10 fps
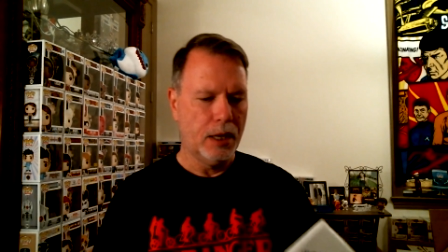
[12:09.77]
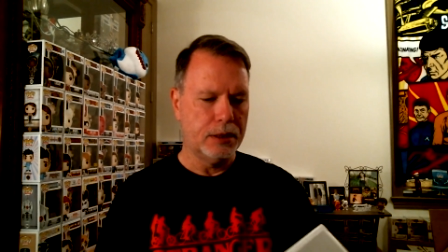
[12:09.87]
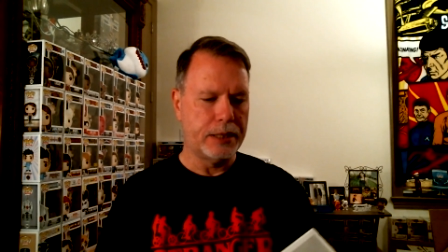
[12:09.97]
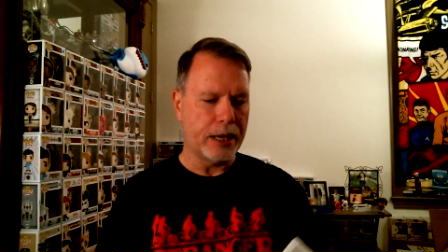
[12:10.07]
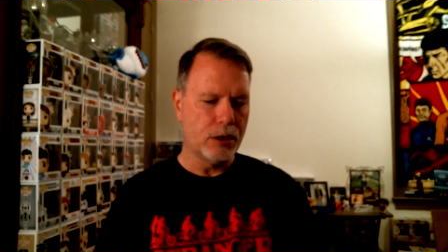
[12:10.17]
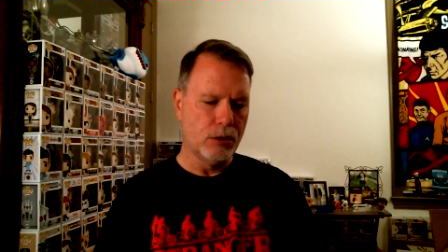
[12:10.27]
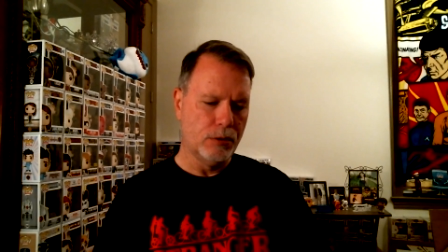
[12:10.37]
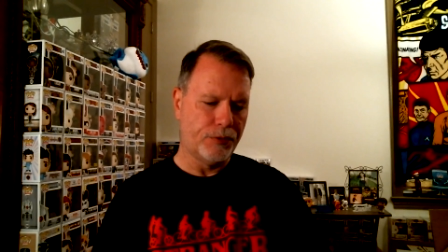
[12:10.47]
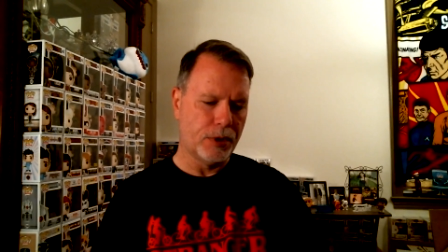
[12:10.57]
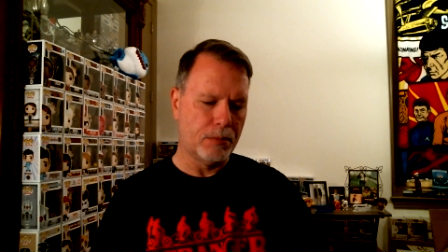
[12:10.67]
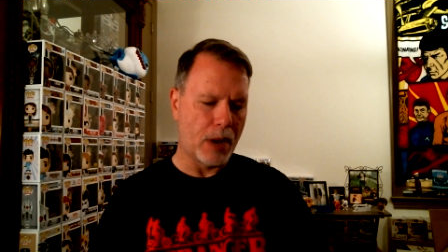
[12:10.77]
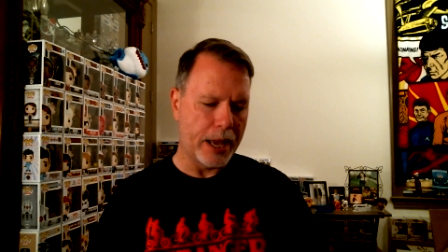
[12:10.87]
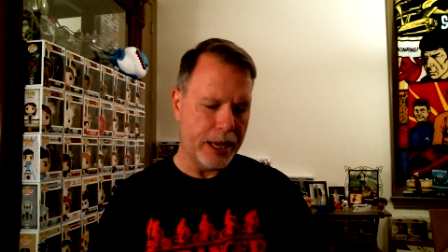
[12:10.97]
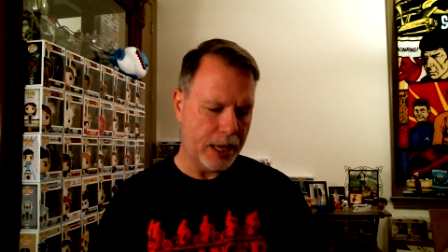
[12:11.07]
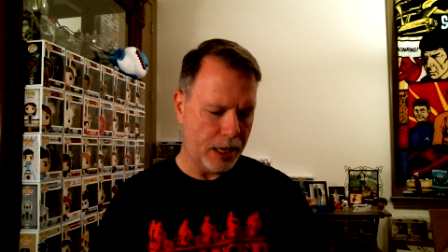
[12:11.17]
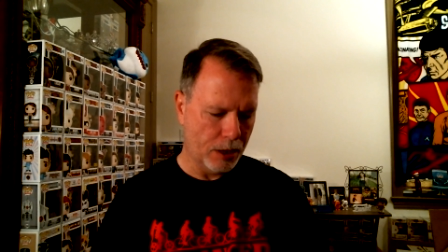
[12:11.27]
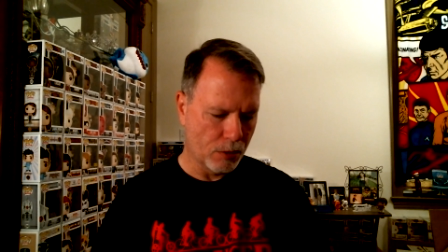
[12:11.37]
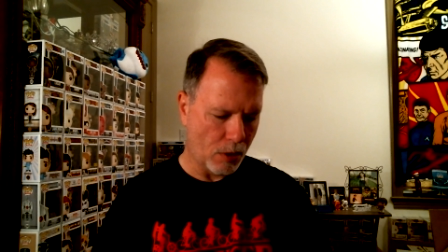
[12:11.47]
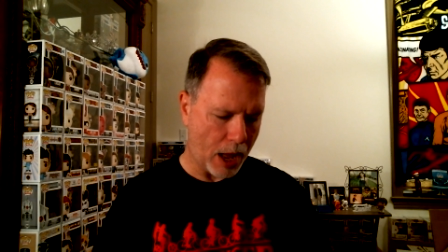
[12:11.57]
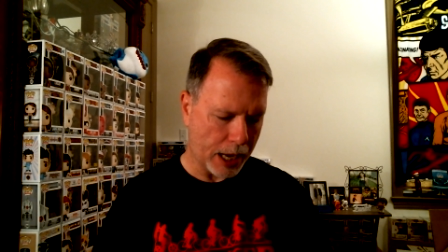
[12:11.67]
Deku from My
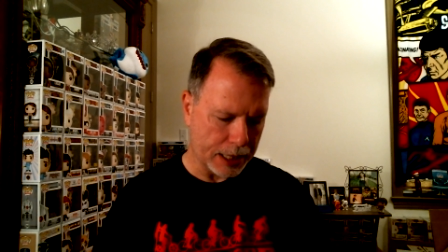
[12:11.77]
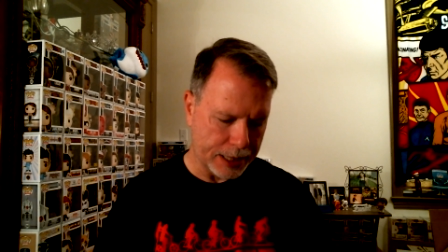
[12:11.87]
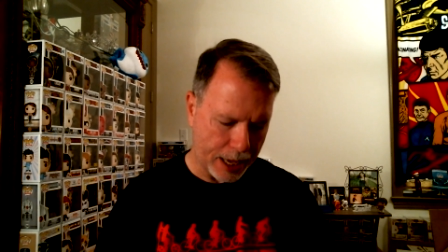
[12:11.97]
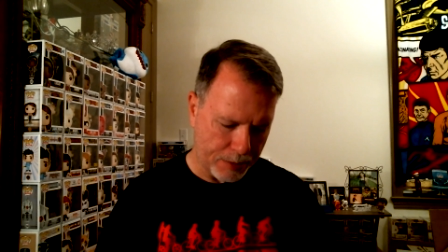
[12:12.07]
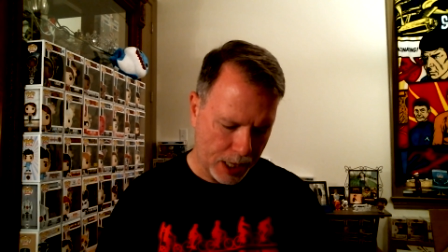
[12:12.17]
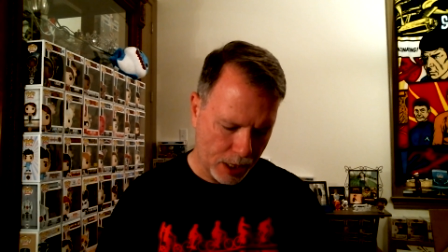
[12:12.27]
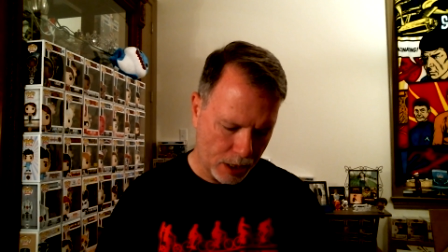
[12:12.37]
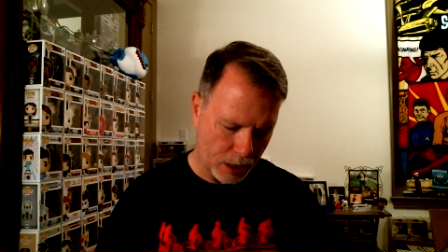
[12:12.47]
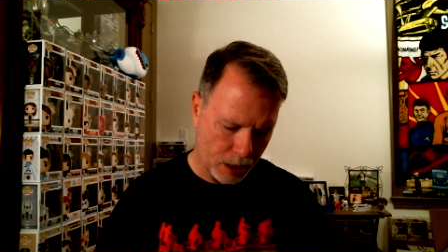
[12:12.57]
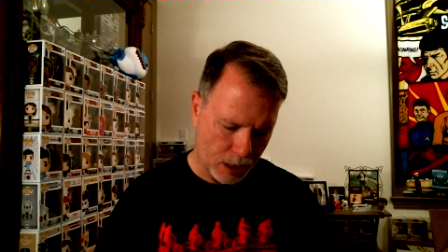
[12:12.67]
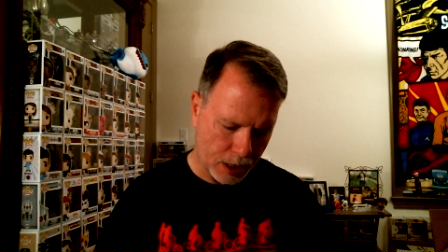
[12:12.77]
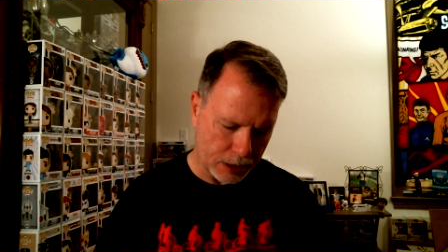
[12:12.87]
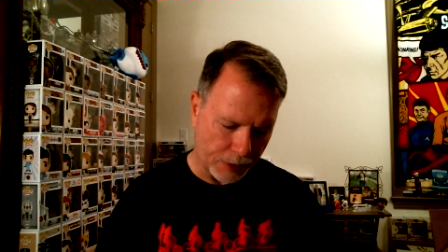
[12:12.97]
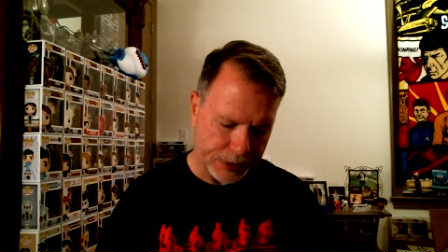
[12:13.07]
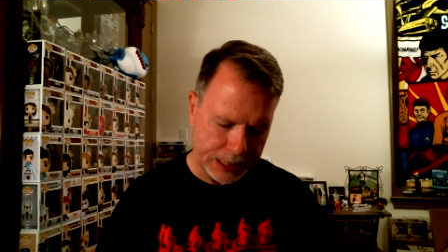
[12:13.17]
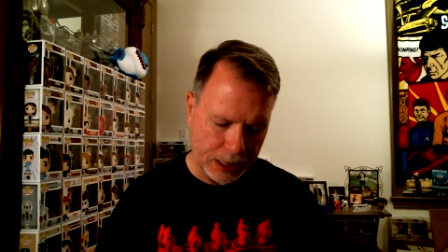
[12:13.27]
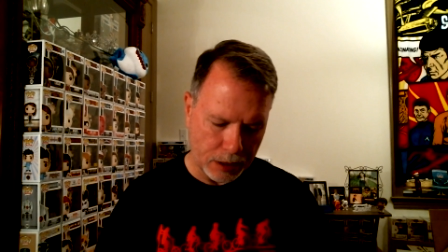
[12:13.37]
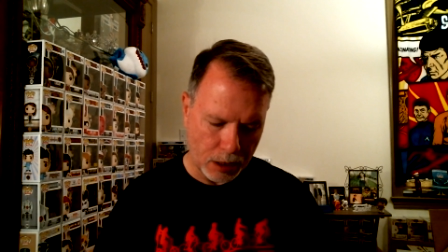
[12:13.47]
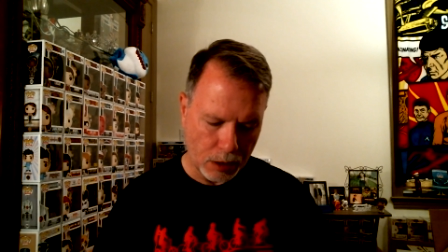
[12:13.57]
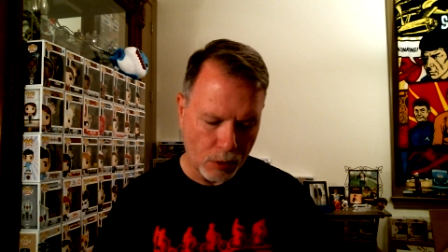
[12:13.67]
Hero Academia because uh, I've seen
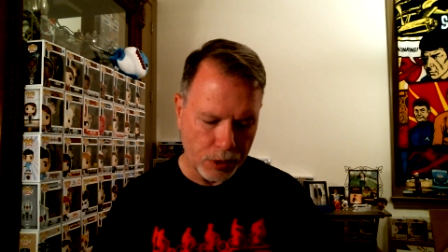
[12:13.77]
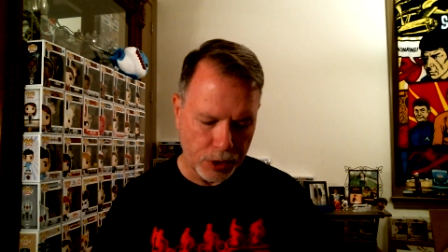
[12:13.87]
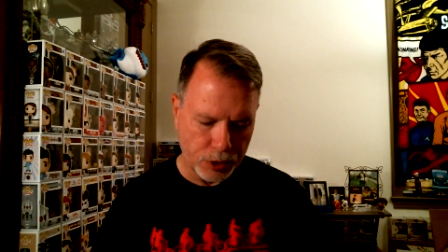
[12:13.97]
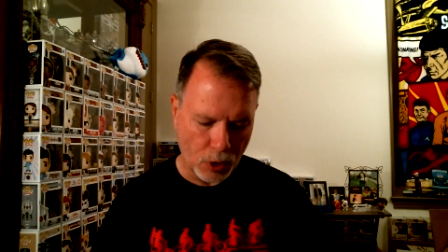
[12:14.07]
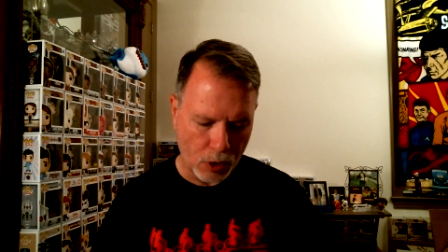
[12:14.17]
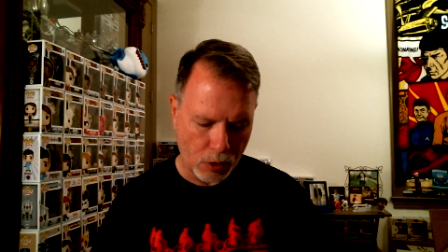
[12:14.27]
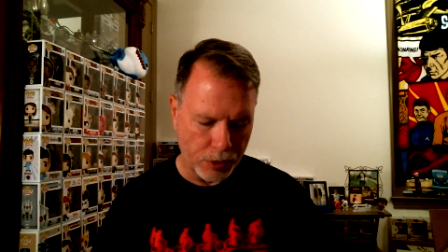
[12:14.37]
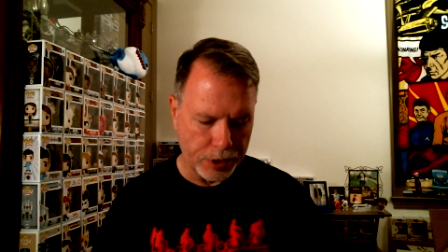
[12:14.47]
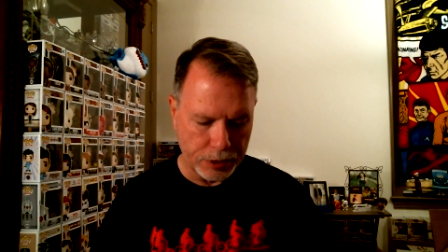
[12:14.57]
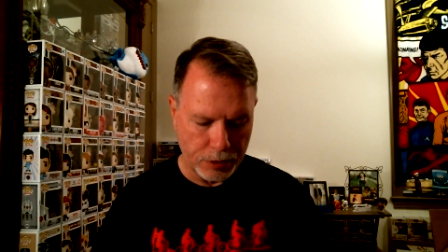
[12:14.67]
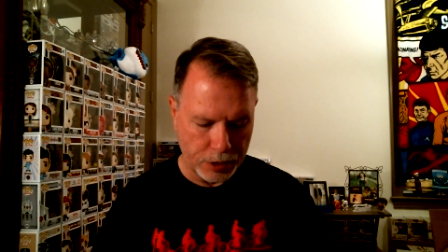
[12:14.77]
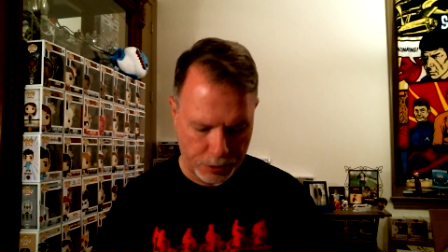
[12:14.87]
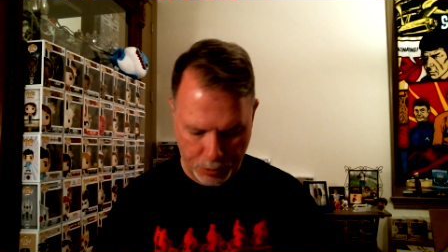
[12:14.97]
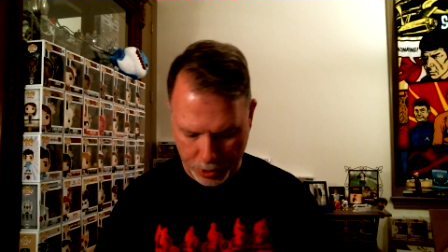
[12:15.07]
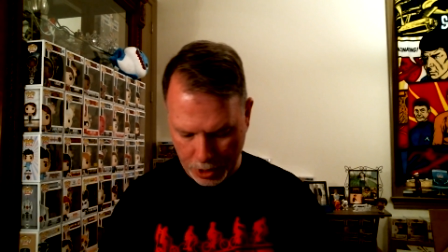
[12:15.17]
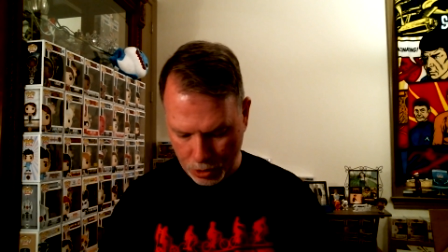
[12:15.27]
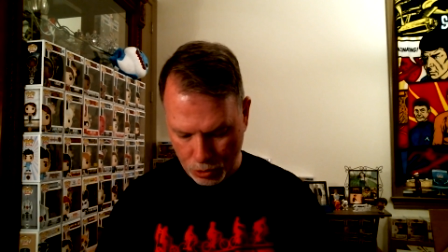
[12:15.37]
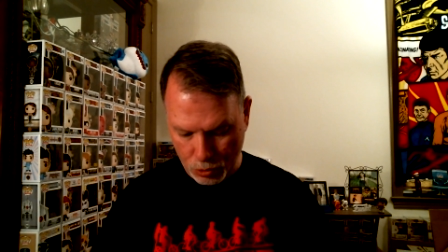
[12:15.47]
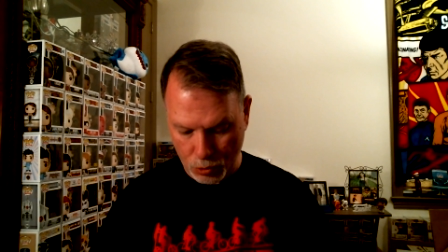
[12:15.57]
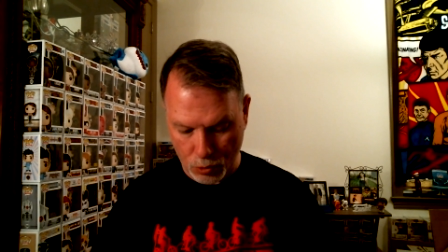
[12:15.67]
the glow in the dark on this one. It's pretty
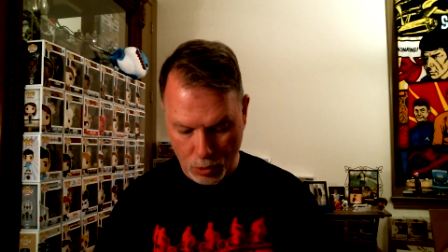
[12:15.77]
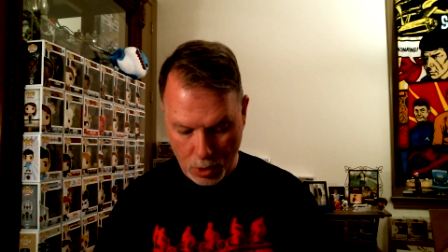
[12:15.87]
cool.